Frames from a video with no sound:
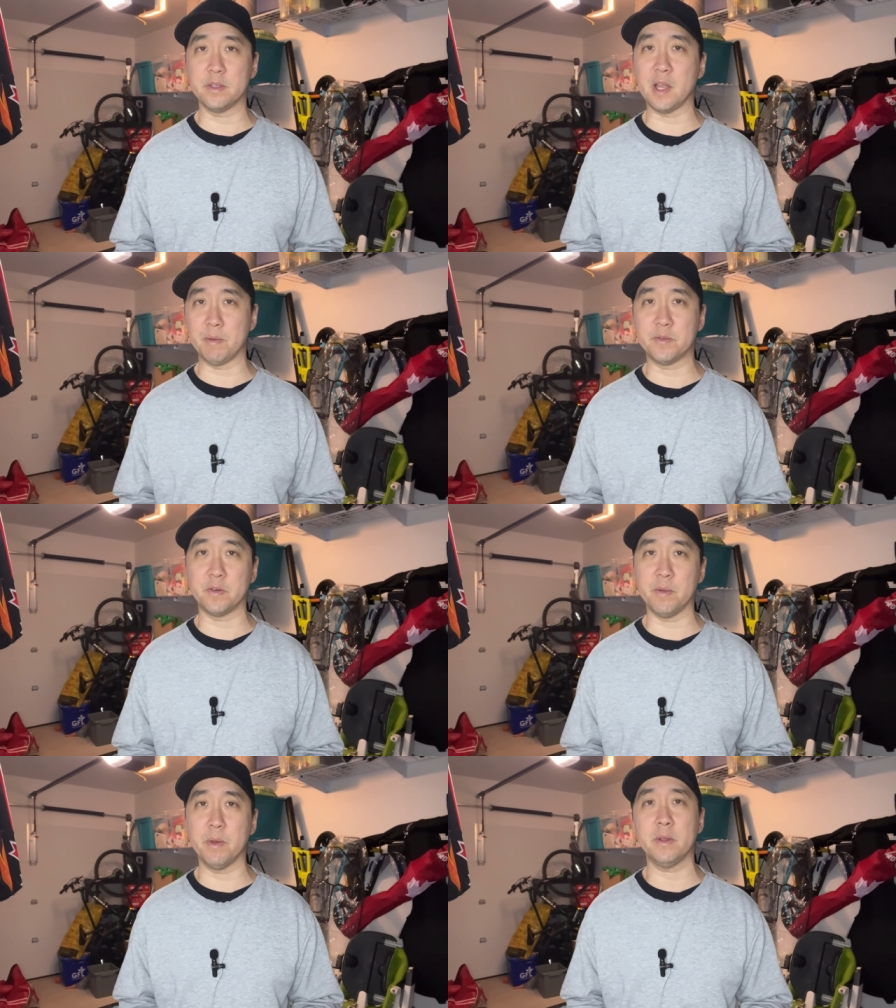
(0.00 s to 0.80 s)
type of
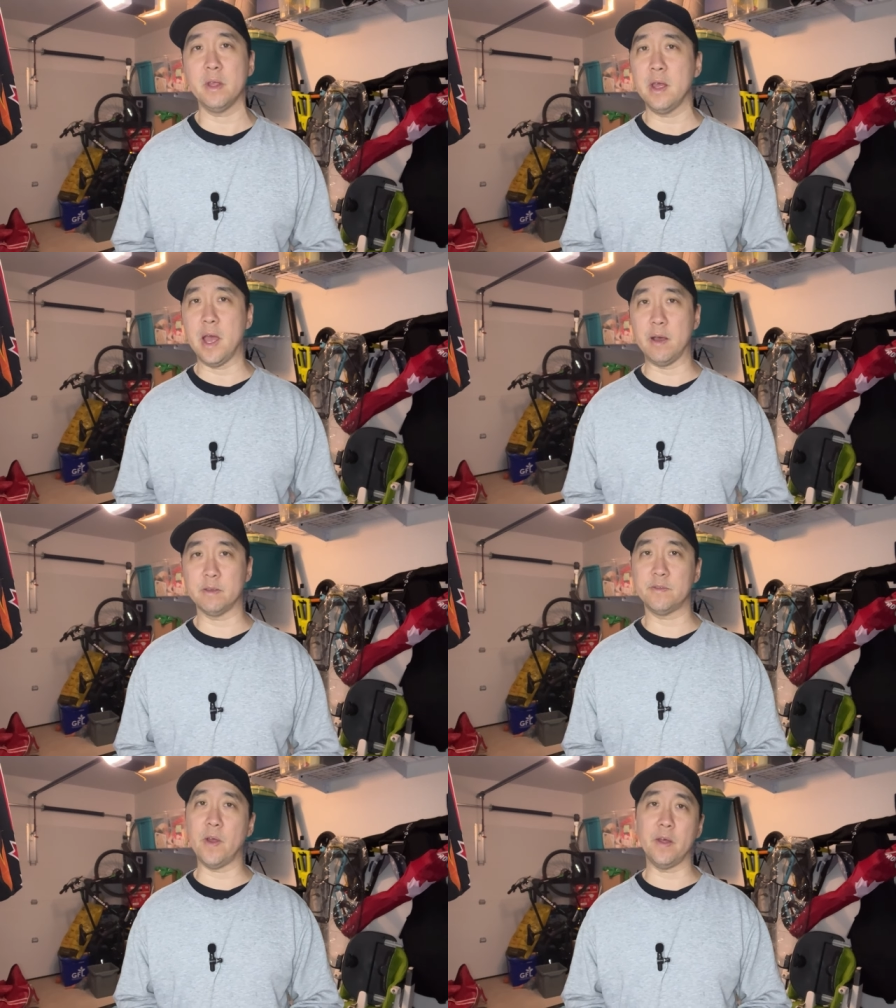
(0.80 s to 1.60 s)
treatment, I was
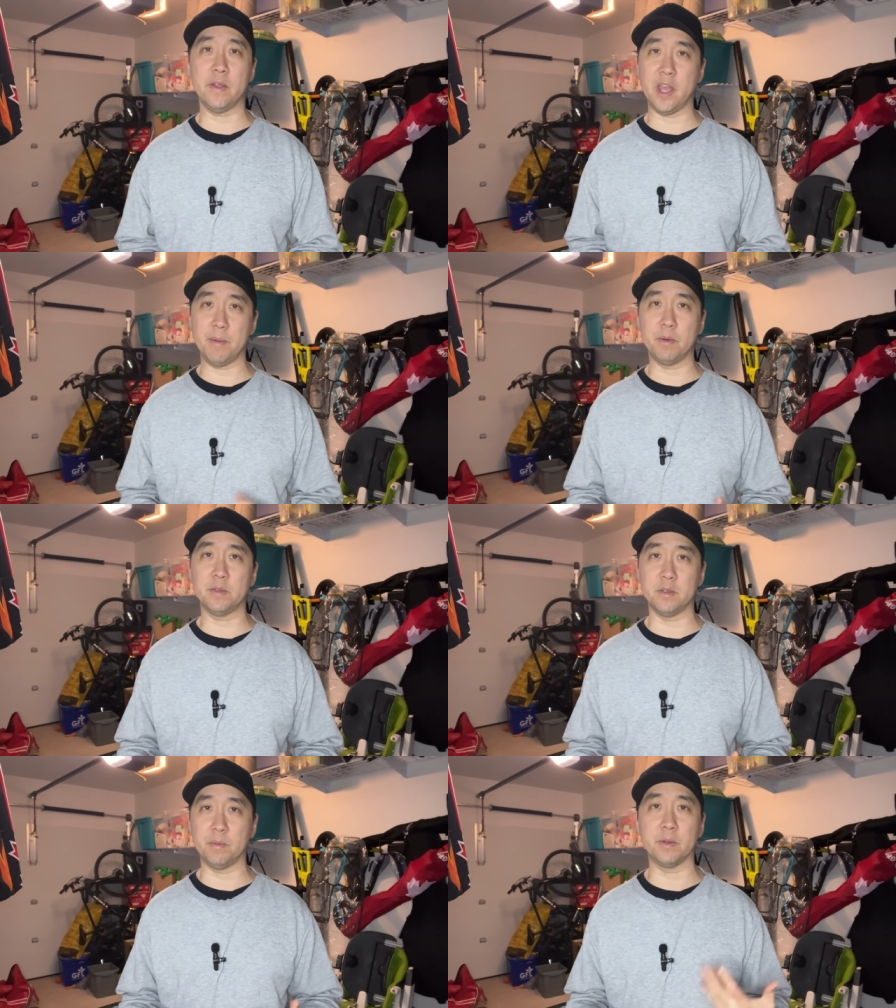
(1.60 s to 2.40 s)
finally able
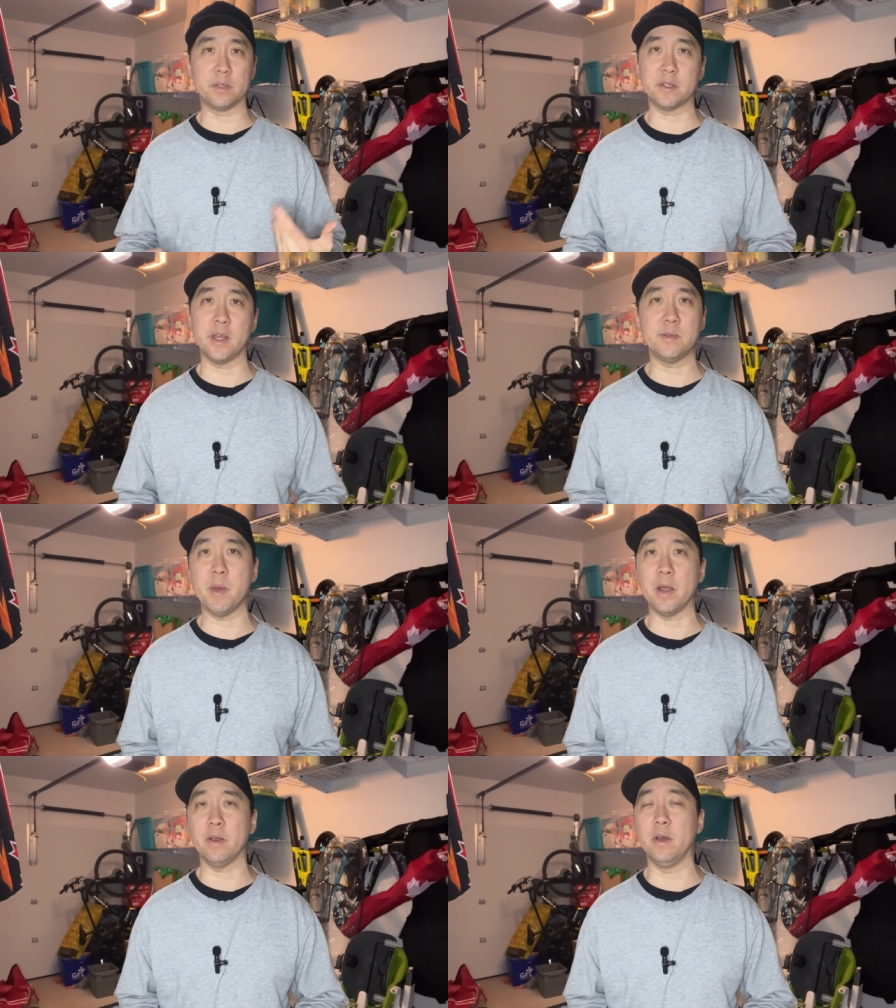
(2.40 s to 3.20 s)
to put the skates
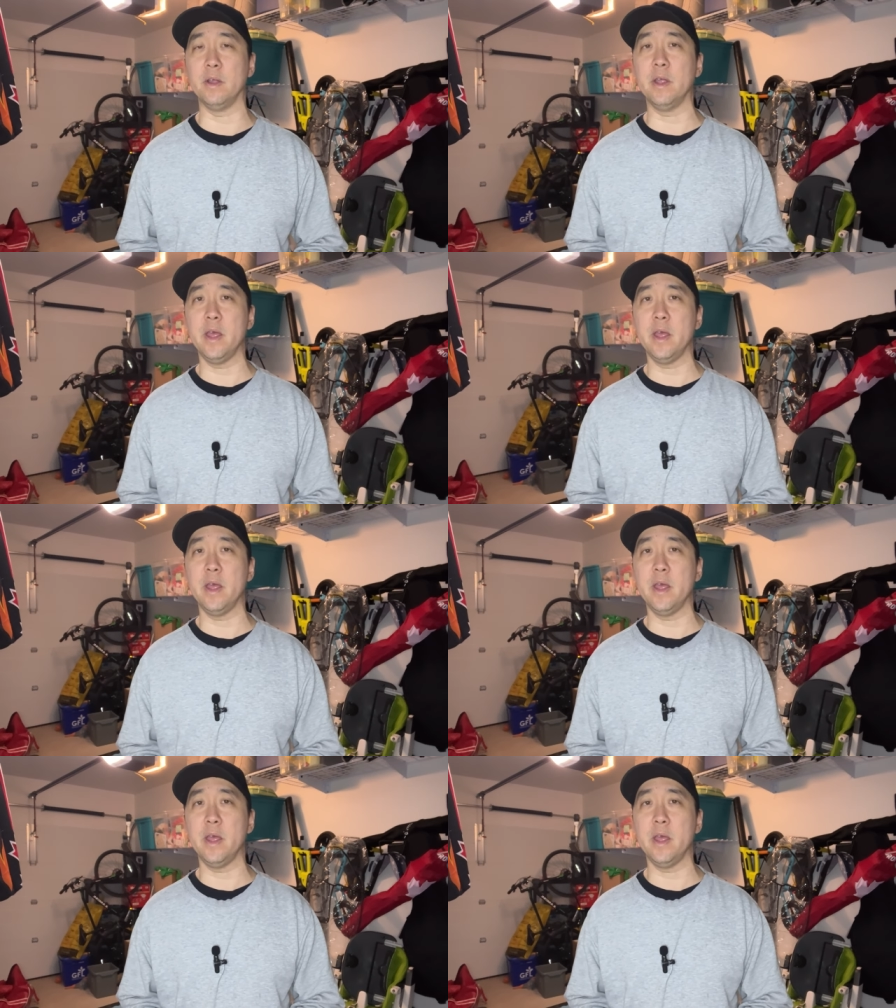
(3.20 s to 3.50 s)
back on